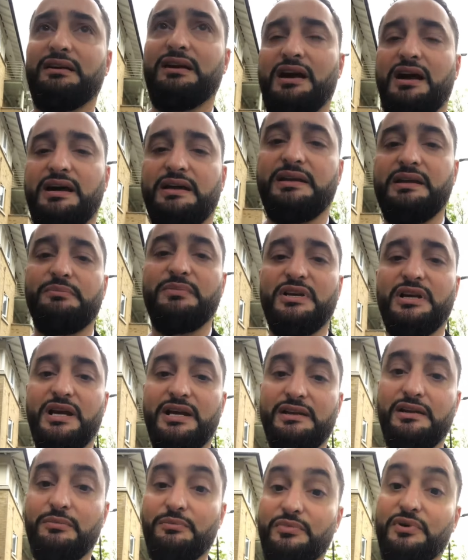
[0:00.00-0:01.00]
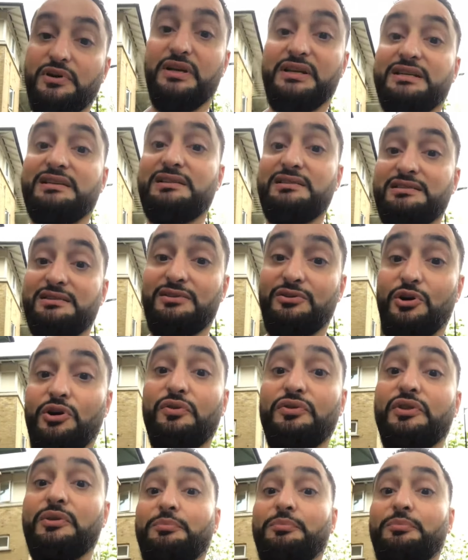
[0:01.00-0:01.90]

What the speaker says: IMEI number is on the